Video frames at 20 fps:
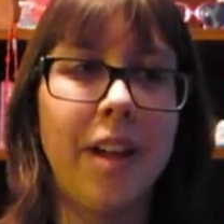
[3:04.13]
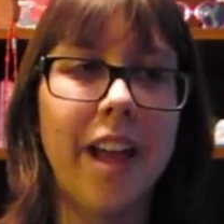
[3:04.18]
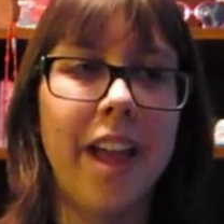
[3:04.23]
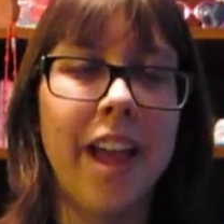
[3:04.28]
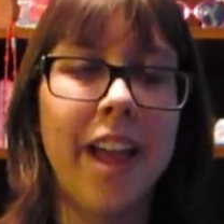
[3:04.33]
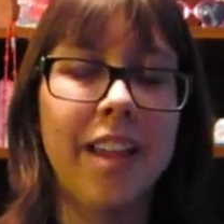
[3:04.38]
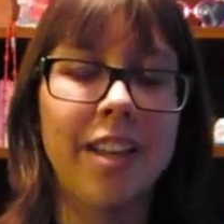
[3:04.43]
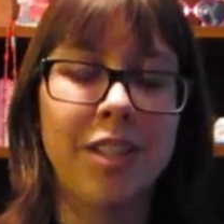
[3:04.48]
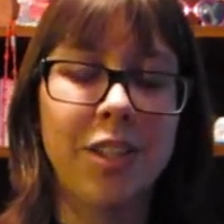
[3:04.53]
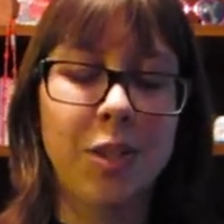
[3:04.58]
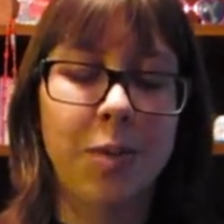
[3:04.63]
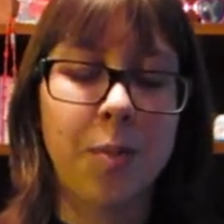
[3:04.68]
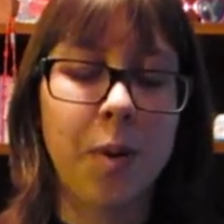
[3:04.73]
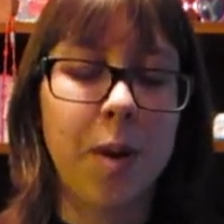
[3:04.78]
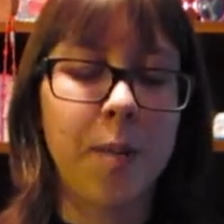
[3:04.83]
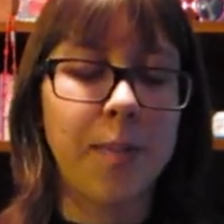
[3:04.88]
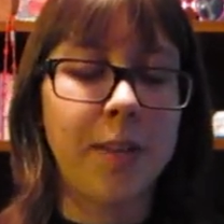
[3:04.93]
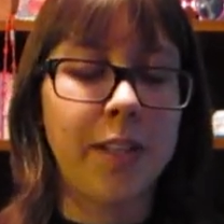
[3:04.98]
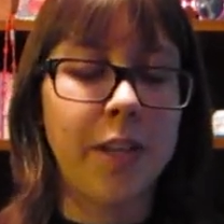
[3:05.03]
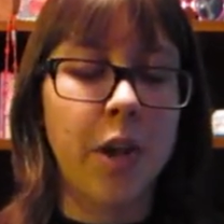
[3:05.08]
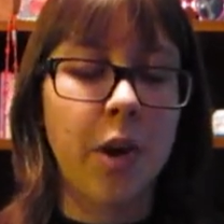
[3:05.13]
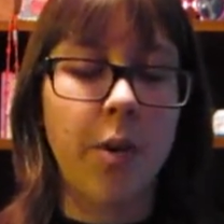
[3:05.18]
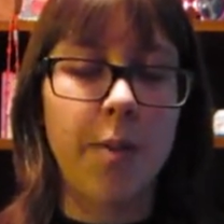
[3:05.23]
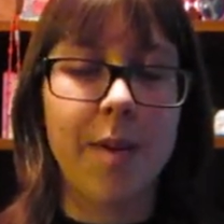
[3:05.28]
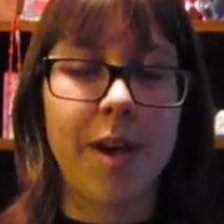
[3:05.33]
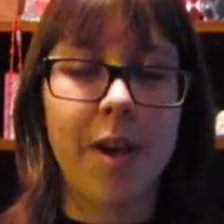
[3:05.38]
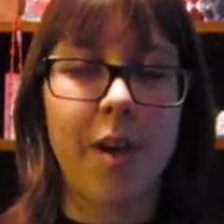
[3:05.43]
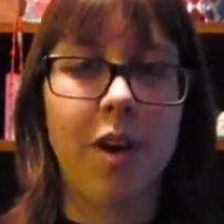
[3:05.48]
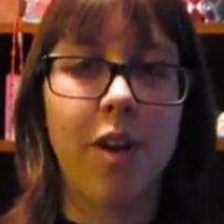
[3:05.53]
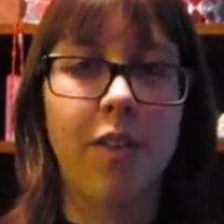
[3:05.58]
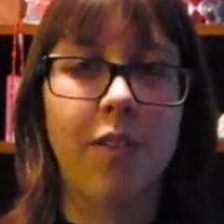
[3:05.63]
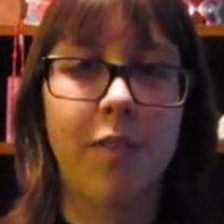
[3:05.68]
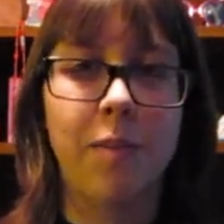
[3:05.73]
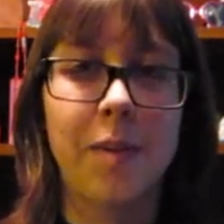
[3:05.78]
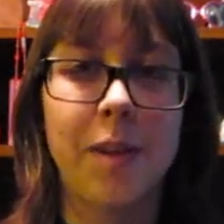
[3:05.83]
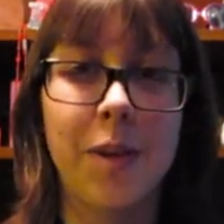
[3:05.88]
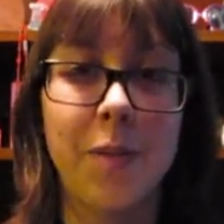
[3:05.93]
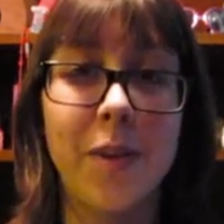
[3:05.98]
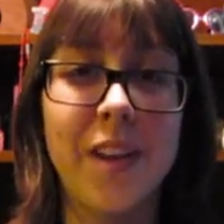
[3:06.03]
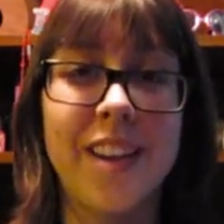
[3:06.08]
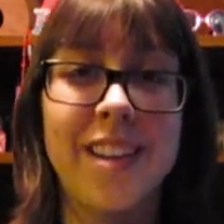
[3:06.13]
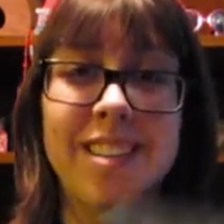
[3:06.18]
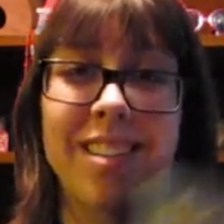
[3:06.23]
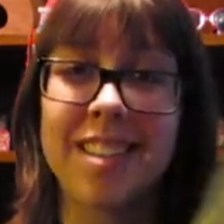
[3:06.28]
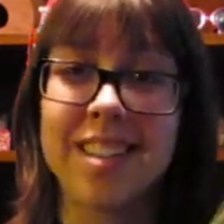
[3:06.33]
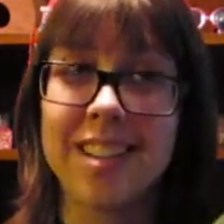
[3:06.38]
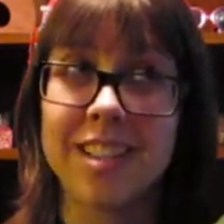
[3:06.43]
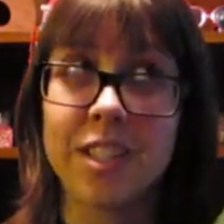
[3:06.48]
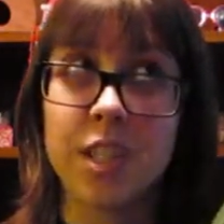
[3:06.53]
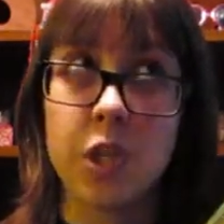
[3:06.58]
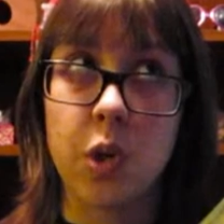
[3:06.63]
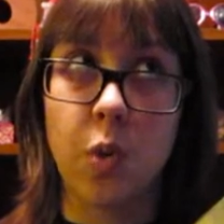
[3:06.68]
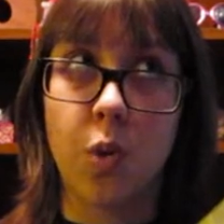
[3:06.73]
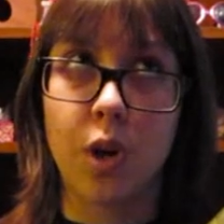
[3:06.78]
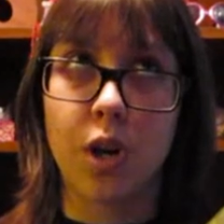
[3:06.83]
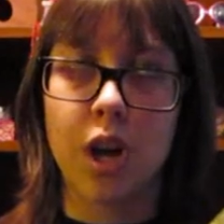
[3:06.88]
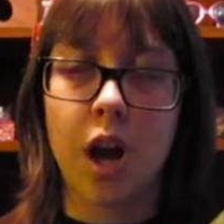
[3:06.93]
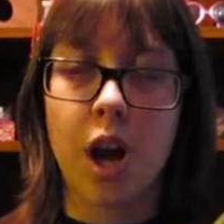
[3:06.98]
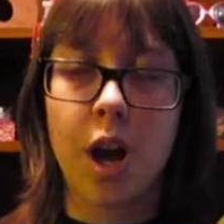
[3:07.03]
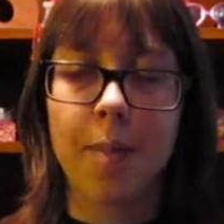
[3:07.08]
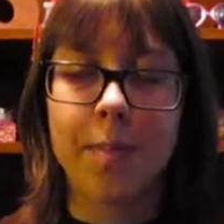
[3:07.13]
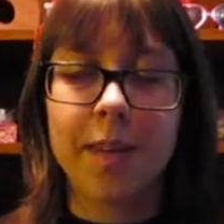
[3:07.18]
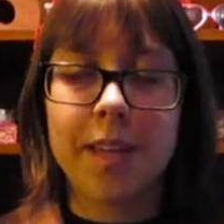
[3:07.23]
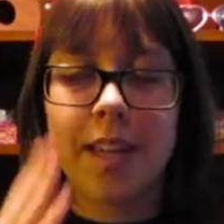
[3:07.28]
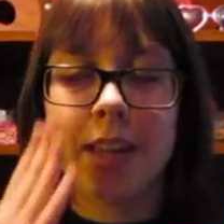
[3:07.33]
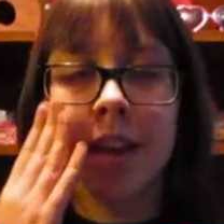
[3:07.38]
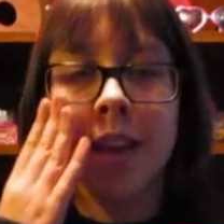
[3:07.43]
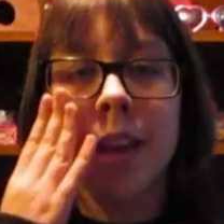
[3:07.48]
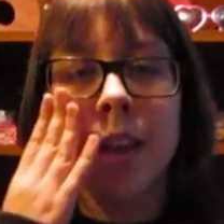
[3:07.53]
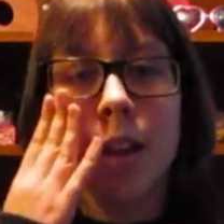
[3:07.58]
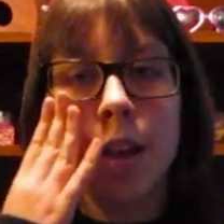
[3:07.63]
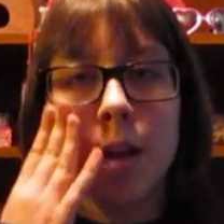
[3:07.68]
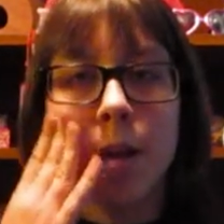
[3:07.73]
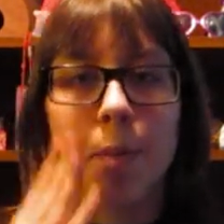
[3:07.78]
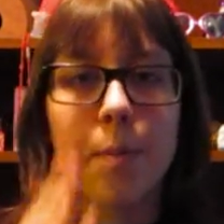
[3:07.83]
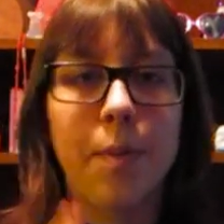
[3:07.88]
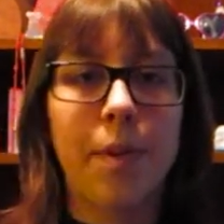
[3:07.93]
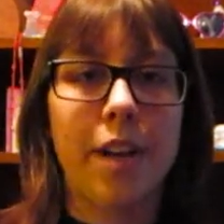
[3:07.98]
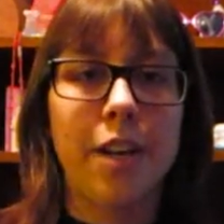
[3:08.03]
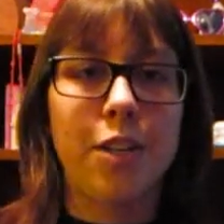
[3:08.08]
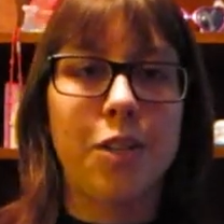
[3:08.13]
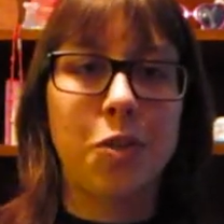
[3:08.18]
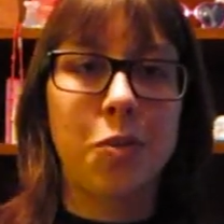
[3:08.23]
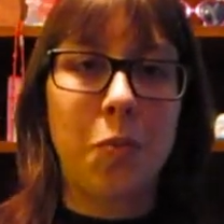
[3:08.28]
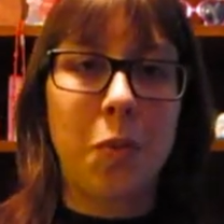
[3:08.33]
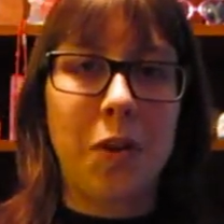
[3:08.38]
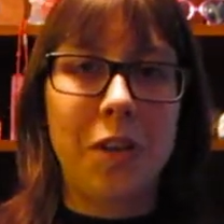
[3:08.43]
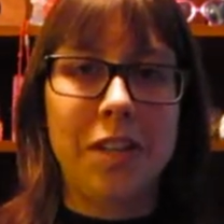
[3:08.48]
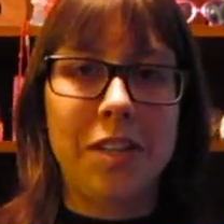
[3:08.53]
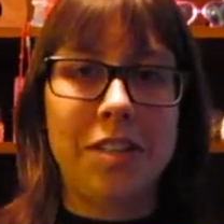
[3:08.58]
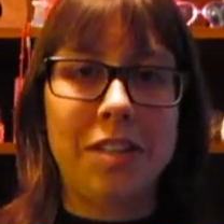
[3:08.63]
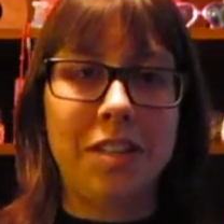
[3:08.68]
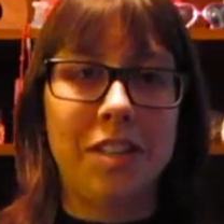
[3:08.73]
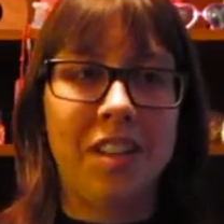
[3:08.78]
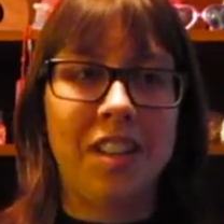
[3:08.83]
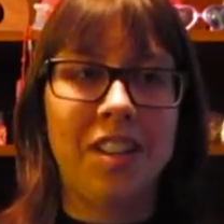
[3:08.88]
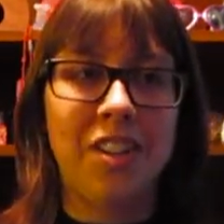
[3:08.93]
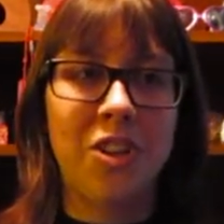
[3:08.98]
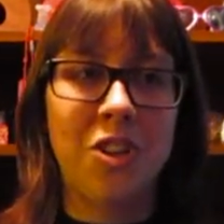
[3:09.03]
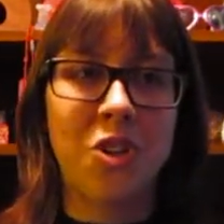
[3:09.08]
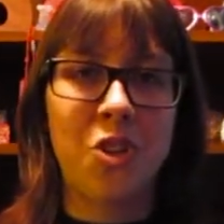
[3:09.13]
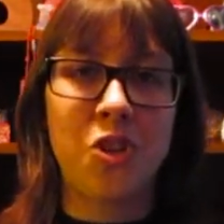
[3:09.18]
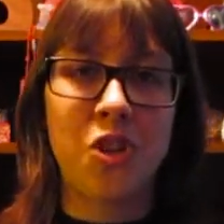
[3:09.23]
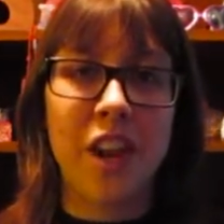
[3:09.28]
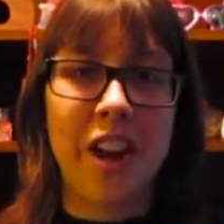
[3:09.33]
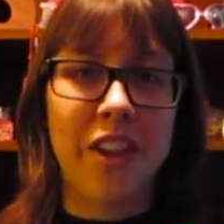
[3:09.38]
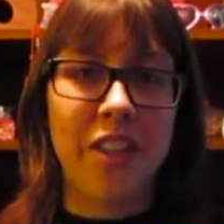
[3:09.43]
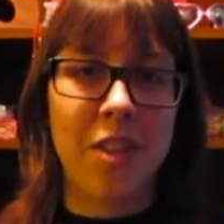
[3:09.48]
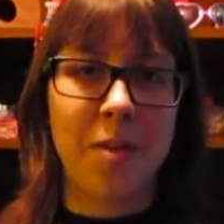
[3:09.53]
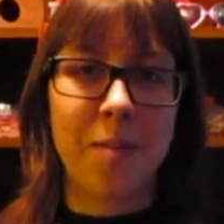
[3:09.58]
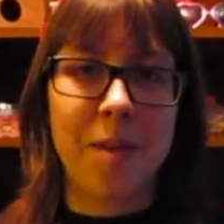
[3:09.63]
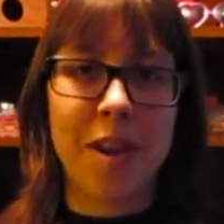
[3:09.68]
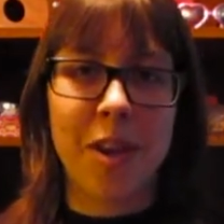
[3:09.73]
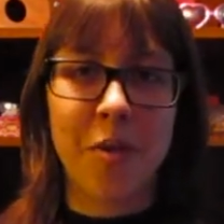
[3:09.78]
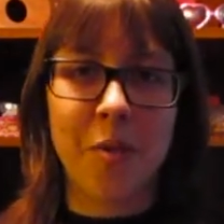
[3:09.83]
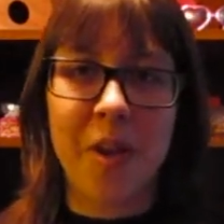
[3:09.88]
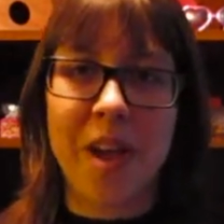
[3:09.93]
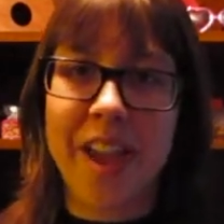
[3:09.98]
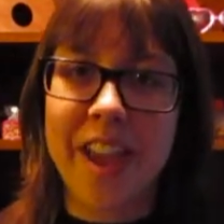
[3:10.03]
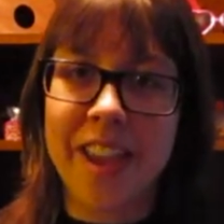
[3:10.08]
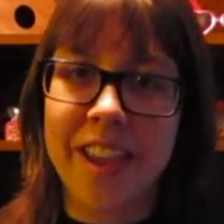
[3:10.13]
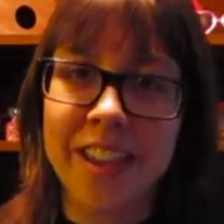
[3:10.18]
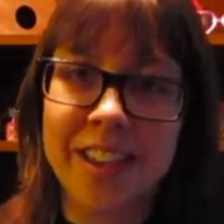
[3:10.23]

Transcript: and you probably know about all of them anyway, because it is your copy, but I just wanted to share them anyway.